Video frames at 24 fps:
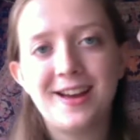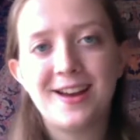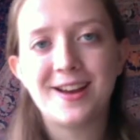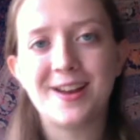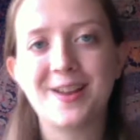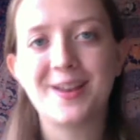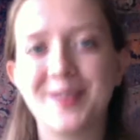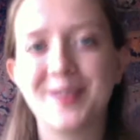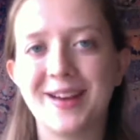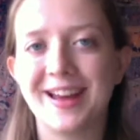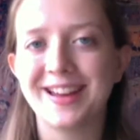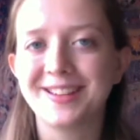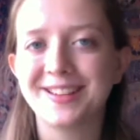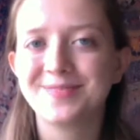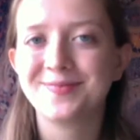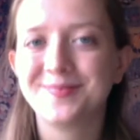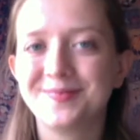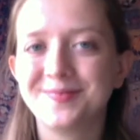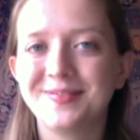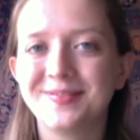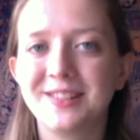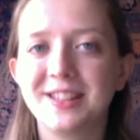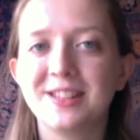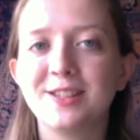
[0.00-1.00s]
Okay,
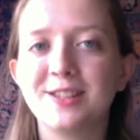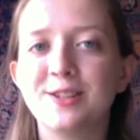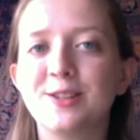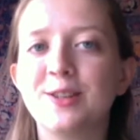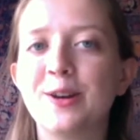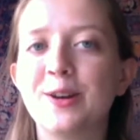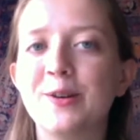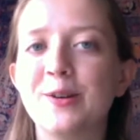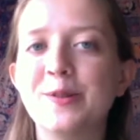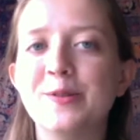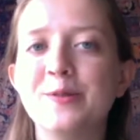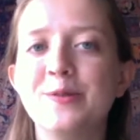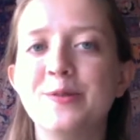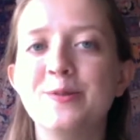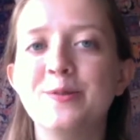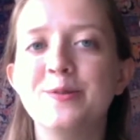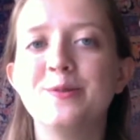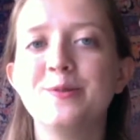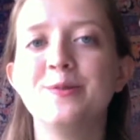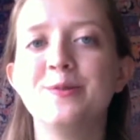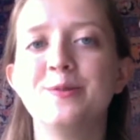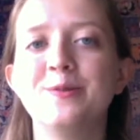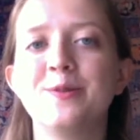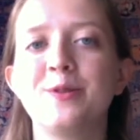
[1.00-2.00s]
so
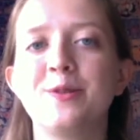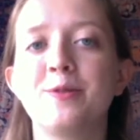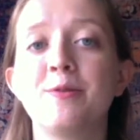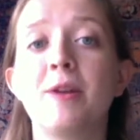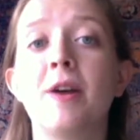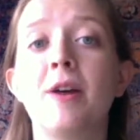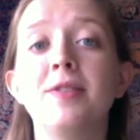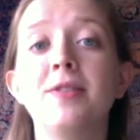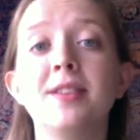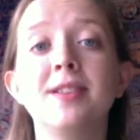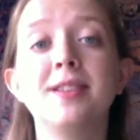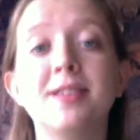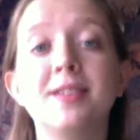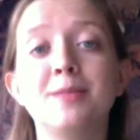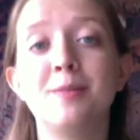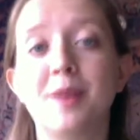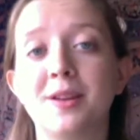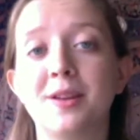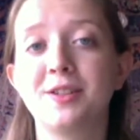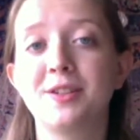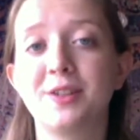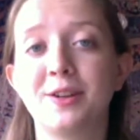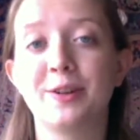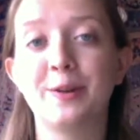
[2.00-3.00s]
throughout this
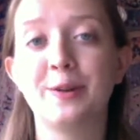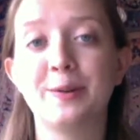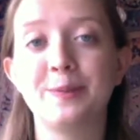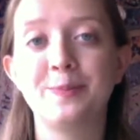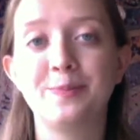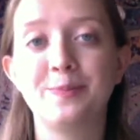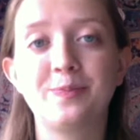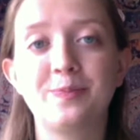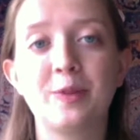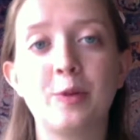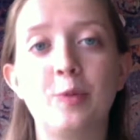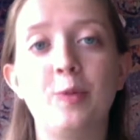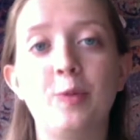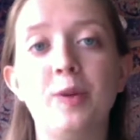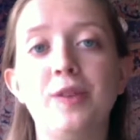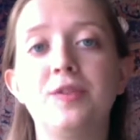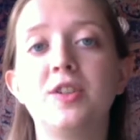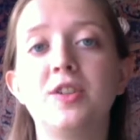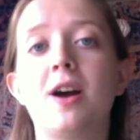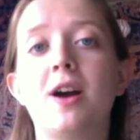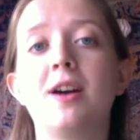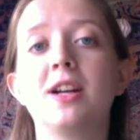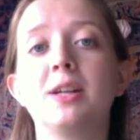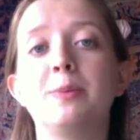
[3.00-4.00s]
semester, we've
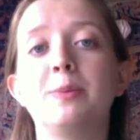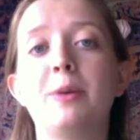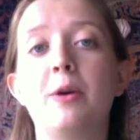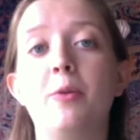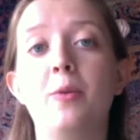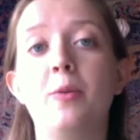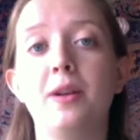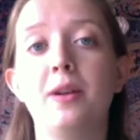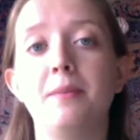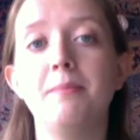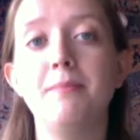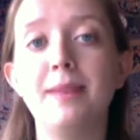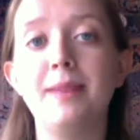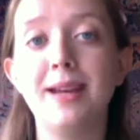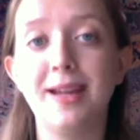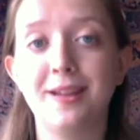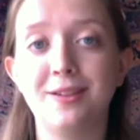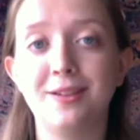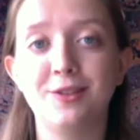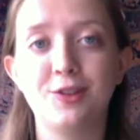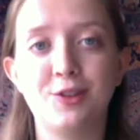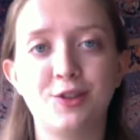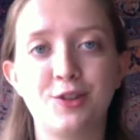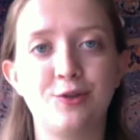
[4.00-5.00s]
talked about what it
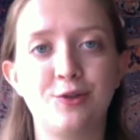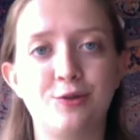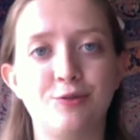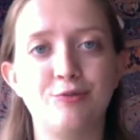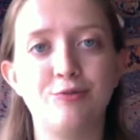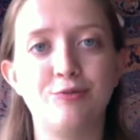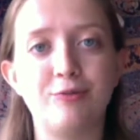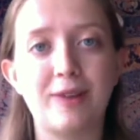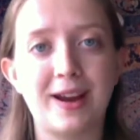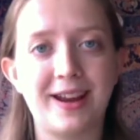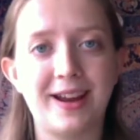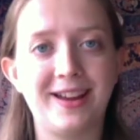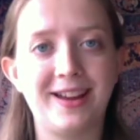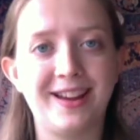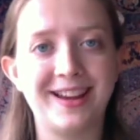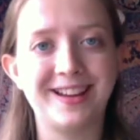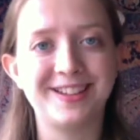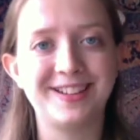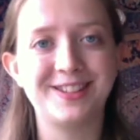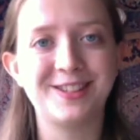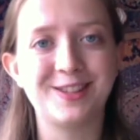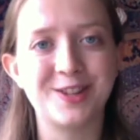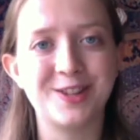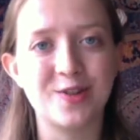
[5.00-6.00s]
means to write
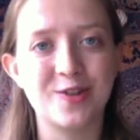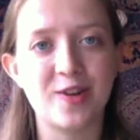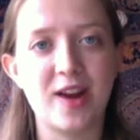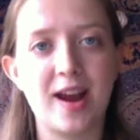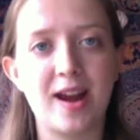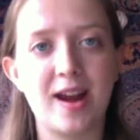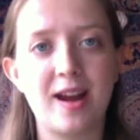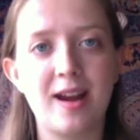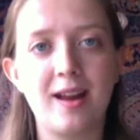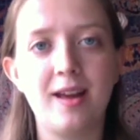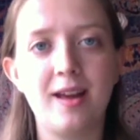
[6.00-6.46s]
against the grain,